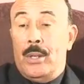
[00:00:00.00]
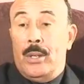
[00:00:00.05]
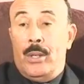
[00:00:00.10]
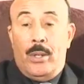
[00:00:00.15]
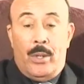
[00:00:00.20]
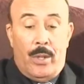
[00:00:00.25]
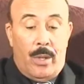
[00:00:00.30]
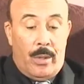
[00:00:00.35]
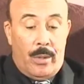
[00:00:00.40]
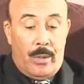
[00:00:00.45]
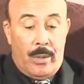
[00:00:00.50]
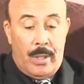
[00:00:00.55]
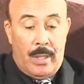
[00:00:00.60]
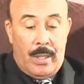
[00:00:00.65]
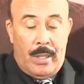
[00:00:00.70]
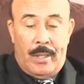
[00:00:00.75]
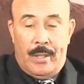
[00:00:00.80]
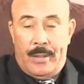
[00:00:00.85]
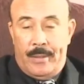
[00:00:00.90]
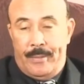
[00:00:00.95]
you know,
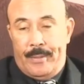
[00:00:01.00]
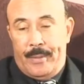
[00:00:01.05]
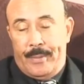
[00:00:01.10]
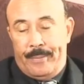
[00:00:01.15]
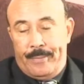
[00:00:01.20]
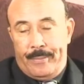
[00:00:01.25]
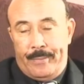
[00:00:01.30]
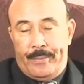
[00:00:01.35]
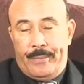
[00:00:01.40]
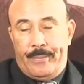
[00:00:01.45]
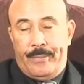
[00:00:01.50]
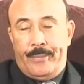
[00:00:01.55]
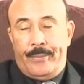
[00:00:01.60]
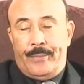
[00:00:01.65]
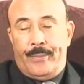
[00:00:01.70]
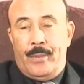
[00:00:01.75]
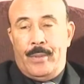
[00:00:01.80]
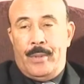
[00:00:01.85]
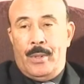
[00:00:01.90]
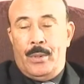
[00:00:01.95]

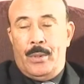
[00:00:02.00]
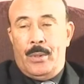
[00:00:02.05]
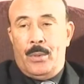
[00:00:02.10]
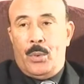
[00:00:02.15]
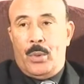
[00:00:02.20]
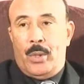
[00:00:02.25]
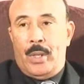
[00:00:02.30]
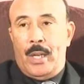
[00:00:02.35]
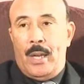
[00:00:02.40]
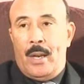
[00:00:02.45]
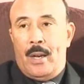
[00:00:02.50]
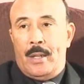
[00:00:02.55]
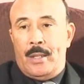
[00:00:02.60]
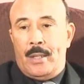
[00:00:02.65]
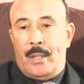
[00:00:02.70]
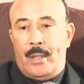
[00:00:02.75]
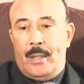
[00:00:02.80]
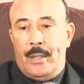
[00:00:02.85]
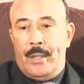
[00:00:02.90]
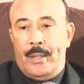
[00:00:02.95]
the Word of God
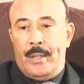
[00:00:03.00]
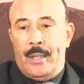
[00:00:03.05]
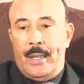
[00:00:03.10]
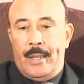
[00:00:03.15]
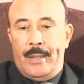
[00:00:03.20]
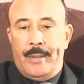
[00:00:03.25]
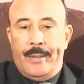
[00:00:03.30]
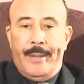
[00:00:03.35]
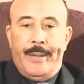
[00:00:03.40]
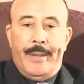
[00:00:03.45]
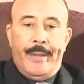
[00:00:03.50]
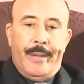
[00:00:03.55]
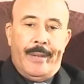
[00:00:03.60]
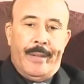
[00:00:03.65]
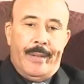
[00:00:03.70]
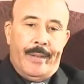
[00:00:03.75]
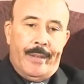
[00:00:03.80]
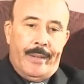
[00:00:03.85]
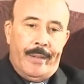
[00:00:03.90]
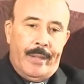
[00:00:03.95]
is clear that
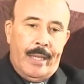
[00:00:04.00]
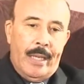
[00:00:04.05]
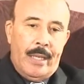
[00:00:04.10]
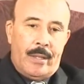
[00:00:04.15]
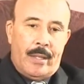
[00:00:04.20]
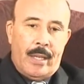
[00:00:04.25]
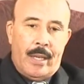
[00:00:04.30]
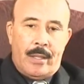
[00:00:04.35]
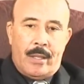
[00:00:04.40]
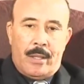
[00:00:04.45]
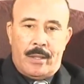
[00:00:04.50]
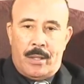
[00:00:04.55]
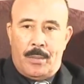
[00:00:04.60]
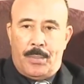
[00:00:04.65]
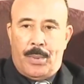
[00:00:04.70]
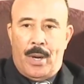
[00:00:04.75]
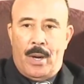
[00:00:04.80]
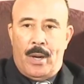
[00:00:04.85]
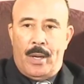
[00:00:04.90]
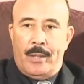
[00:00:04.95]
He sets us
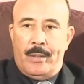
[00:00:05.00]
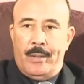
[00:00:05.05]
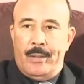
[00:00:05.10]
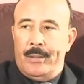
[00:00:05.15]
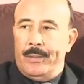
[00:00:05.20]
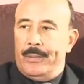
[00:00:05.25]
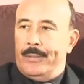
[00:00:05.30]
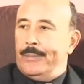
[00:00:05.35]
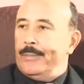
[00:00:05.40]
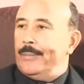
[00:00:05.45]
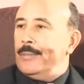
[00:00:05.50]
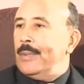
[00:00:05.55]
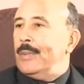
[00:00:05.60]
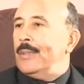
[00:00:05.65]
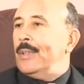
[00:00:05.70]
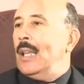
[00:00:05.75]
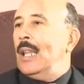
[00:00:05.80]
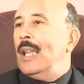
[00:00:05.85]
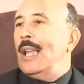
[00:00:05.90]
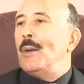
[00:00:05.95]
apart
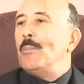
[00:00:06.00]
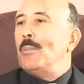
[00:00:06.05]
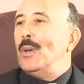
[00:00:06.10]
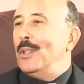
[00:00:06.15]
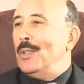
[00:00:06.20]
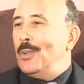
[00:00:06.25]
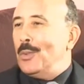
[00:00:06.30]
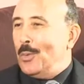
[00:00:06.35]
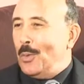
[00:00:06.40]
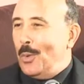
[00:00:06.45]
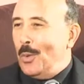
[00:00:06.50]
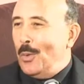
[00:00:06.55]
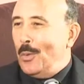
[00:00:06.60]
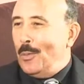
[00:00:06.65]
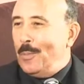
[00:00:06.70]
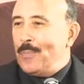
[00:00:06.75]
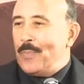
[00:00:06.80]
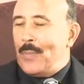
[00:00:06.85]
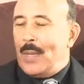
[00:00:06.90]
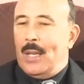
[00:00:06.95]
in our mother's
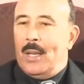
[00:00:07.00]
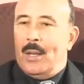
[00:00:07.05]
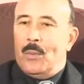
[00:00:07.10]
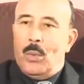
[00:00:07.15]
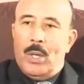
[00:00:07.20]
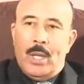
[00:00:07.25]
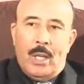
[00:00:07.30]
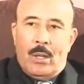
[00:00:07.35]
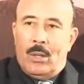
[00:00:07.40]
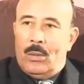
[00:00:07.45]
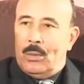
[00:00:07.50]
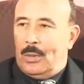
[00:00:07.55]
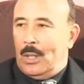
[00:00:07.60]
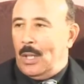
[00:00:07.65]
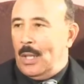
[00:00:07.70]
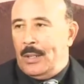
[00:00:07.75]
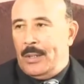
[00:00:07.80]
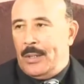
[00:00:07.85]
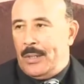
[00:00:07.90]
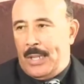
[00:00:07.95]
womb. Mm-hmm. We don't
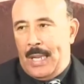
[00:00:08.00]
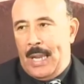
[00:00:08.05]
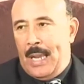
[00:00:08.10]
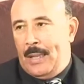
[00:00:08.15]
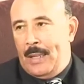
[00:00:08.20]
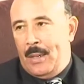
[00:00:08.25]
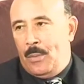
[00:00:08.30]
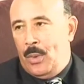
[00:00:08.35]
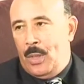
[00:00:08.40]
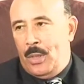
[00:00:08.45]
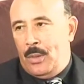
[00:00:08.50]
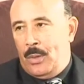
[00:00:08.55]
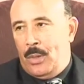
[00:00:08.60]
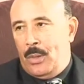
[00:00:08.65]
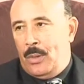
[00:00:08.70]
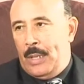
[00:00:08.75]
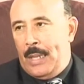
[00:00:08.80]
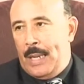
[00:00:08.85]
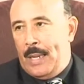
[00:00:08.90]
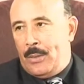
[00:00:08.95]
understand that. We don't
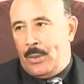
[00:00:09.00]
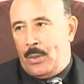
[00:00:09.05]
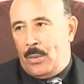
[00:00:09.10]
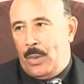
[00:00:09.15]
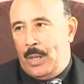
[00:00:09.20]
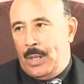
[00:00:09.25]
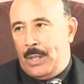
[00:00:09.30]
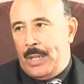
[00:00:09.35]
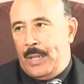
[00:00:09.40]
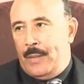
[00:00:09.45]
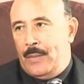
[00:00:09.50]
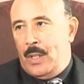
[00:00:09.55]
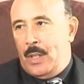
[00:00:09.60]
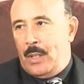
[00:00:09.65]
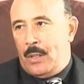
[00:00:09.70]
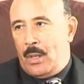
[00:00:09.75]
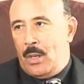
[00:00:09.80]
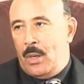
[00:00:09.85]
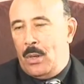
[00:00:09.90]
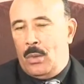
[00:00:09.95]
know that. I was 27
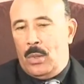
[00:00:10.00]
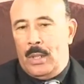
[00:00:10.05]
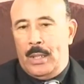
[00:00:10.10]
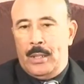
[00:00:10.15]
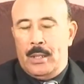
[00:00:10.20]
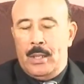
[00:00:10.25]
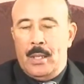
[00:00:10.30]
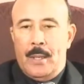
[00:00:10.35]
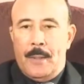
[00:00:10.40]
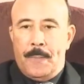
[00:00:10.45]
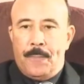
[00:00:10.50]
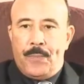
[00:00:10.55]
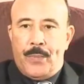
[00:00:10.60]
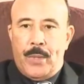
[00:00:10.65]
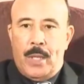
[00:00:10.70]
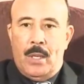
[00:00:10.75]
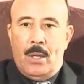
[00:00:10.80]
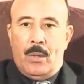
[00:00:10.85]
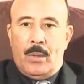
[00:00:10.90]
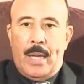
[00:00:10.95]
years old, and
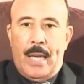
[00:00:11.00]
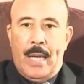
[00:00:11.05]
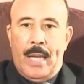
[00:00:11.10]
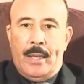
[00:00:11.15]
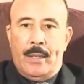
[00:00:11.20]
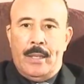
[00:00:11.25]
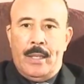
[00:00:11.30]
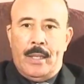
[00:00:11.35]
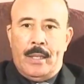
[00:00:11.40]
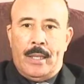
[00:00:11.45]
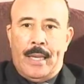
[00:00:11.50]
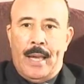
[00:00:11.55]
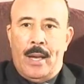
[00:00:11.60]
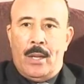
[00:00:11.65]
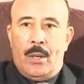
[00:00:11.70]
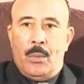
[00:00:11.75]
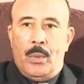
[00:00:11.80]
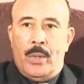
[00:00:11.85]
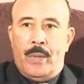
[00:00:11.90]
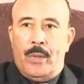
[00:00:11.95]
you know, when I had the
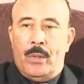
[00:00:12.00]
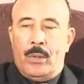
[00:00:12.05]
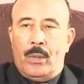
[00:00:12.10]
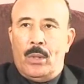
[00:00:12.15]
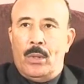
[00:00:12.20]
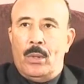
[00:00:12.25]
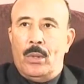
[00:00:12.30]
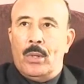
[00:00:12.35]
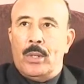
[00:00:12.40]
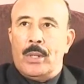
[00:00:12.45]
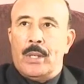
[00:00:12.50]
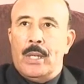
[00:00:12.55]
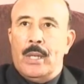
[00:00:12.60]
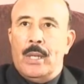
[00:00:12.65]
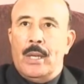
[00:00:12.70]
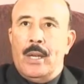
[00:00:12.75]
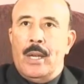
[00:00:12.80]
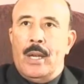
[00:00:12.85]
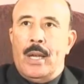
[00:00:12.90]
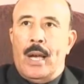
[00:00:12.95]
encounter with the Lord,
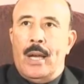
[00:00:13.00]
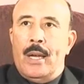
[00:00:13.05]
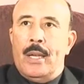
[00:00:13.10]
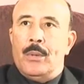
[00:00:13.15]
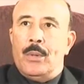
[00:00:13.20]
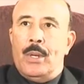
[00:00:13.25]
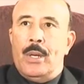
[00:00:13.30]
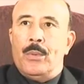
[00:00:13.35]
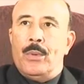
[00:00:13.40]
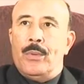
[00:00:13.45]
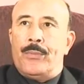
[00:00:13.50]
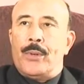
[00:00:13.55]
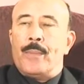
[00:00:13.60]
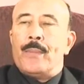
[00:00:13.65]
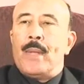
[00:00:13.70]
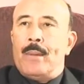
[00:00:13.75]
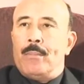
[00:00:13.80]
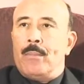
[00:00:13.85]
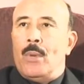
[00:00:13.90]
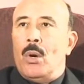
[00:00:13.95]

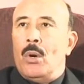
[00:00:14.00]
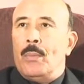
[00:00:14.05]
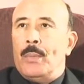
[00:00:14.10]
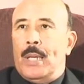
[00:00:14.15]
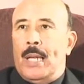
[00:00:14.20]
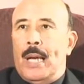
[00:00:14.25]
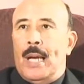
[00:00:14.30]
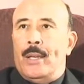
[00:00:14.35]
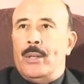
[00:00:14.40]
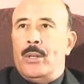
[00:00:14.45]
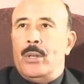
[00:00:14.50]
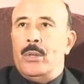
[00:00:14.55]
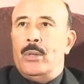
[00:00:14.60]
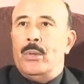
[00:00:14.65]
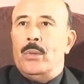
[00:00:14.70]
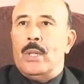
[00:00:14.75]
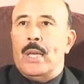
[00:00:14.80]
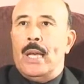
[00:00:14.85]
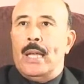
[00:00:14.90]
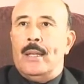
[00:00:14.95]
from that moment, I
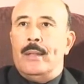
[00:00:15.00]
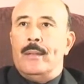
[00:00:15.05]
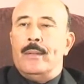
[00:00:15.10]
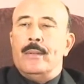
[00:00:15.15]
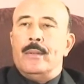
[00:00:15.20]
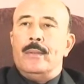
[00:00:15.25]
knew that